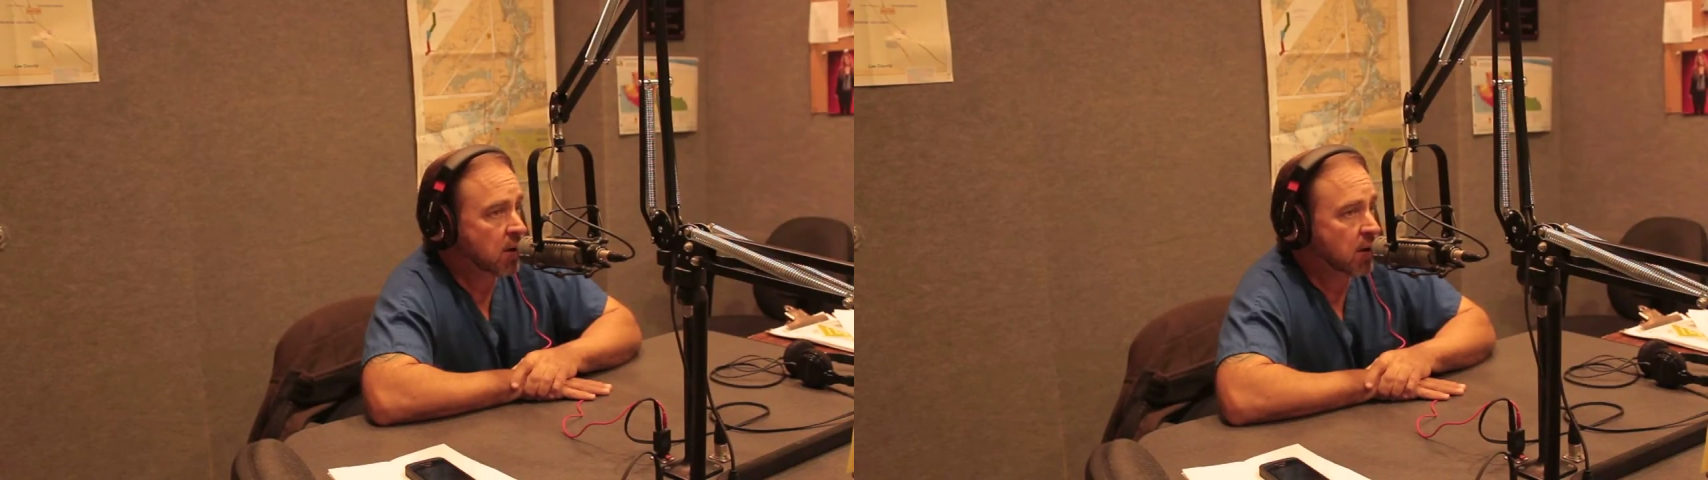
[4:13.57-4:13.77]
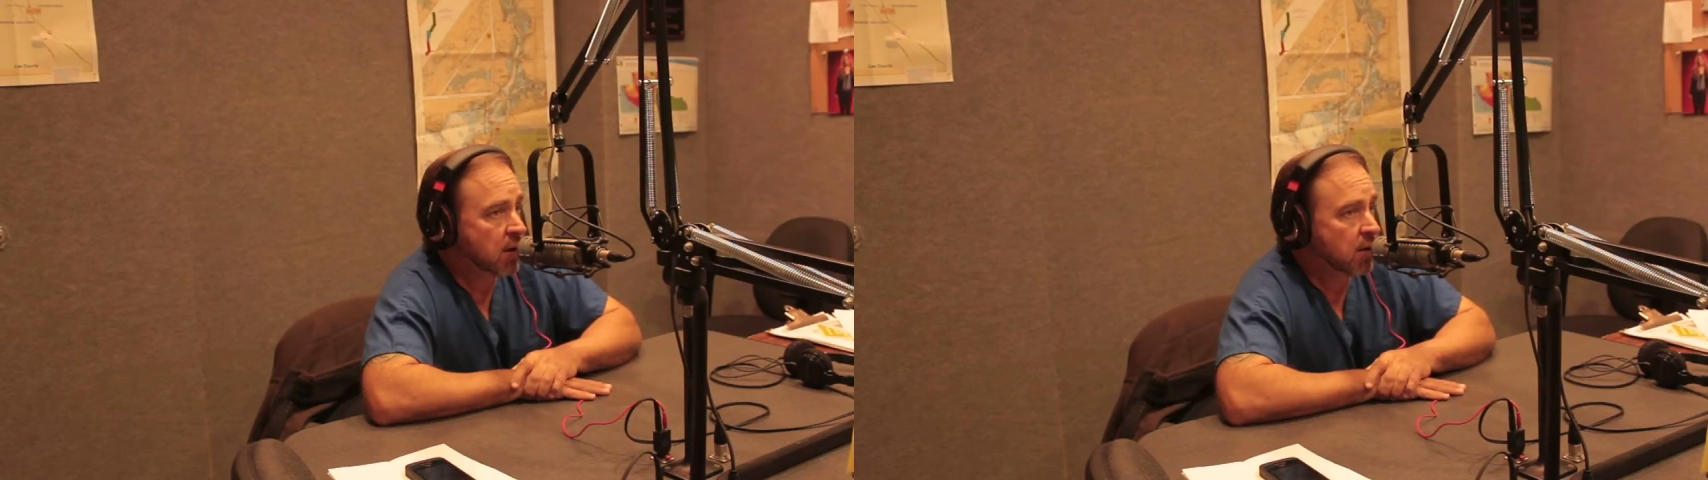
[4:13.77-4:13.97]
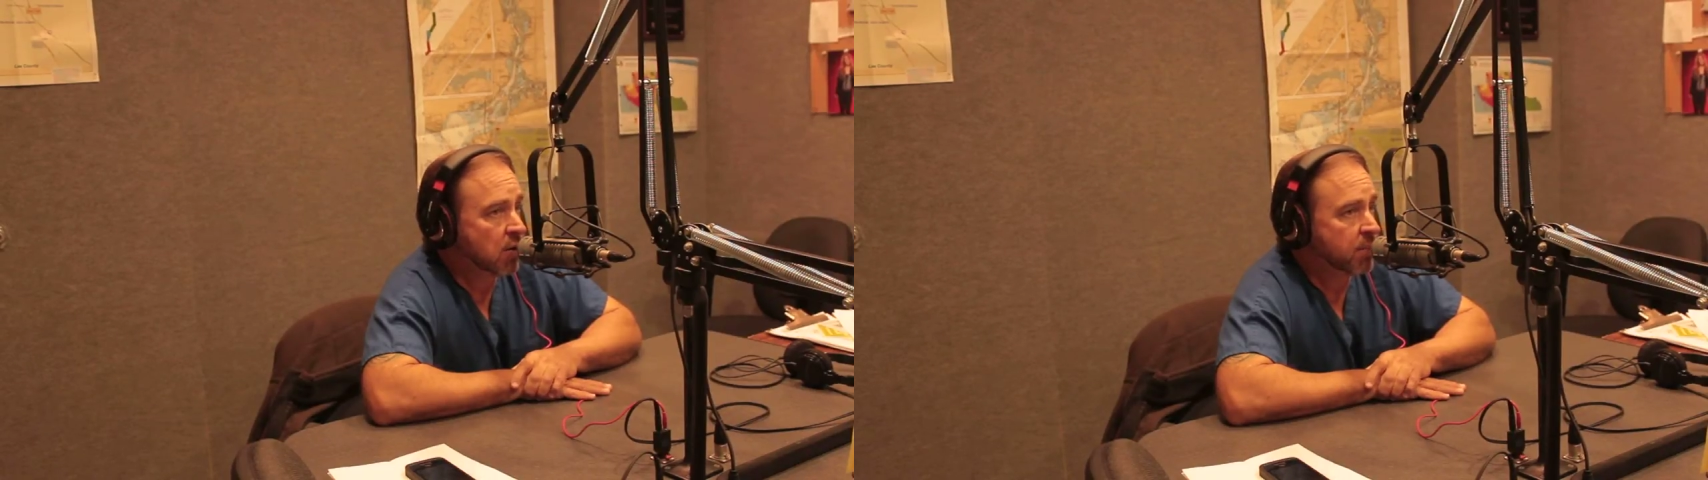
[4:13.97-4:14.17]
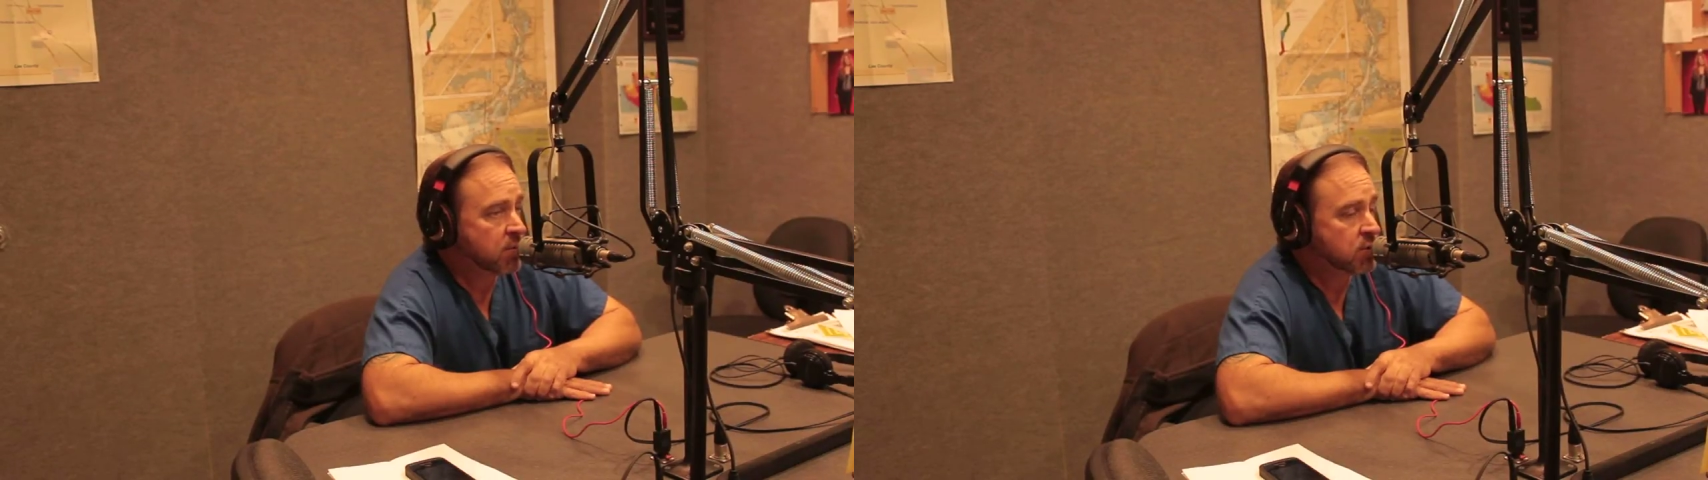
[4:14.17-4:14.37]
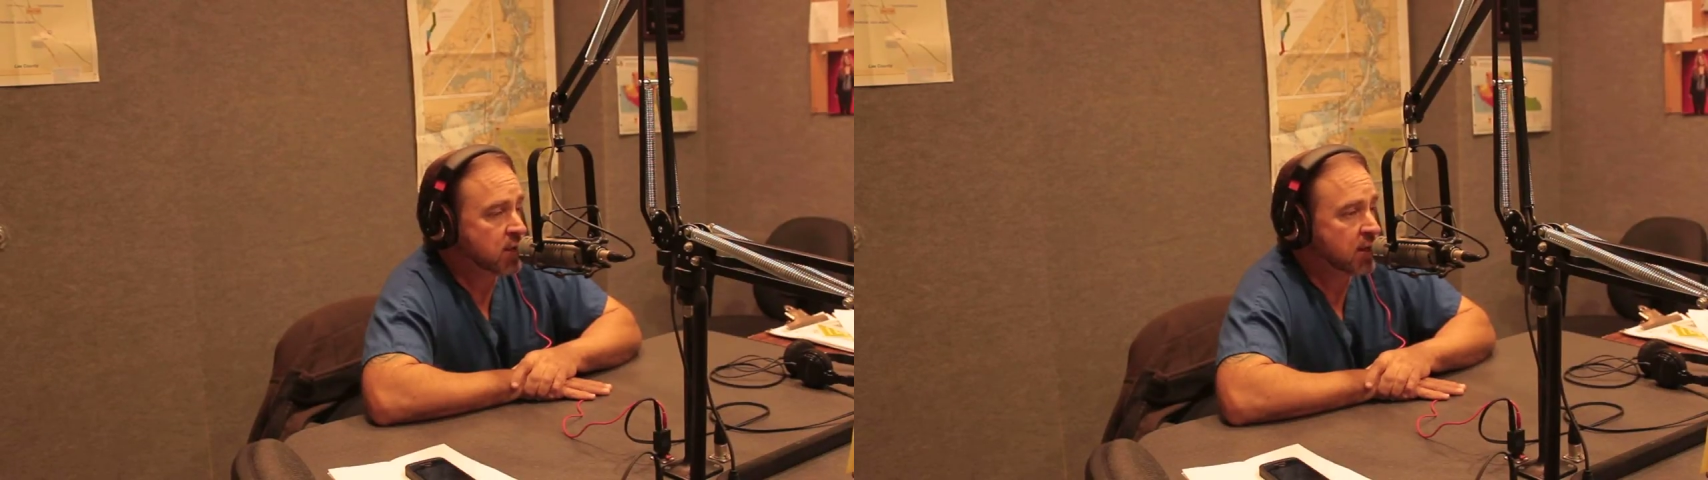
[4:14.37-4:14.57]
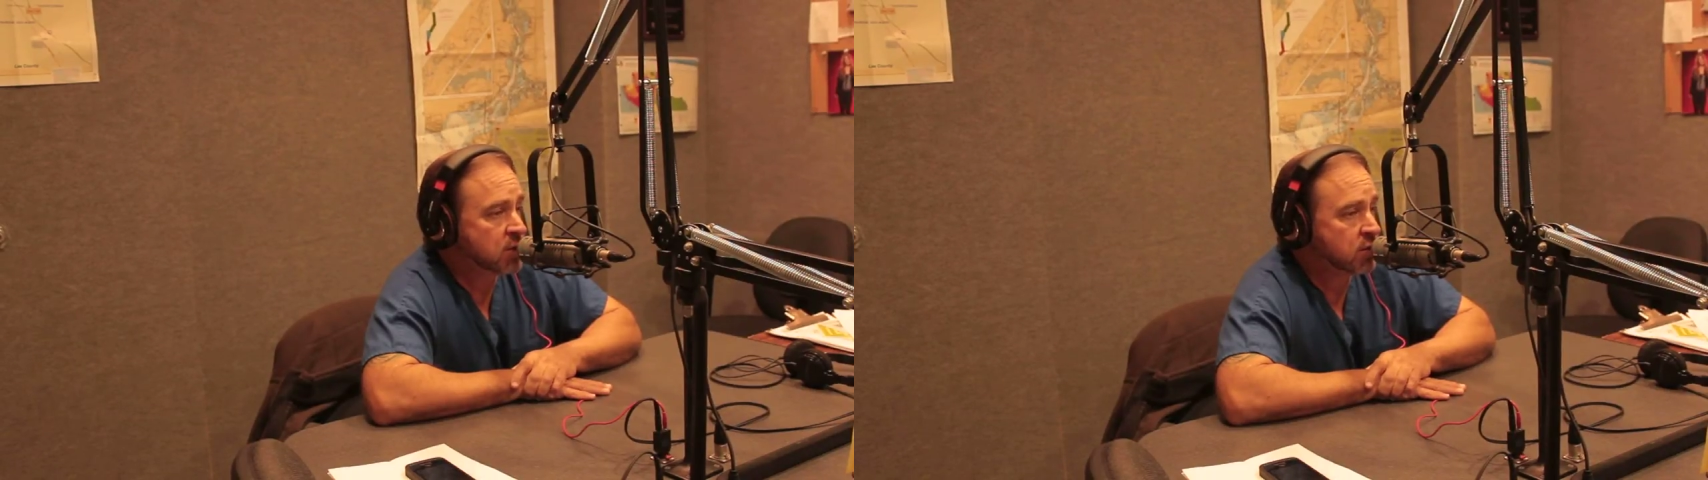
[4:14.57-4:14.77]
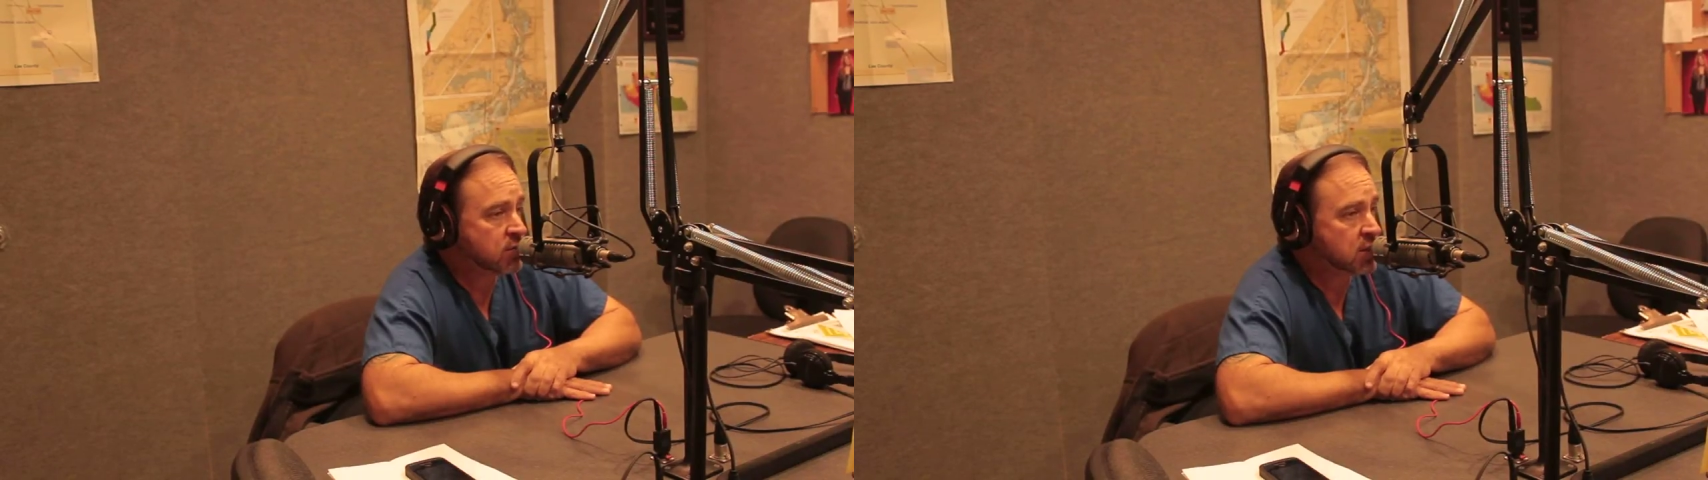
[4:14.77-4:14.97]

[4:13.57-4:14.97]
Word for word: uh, our percentage of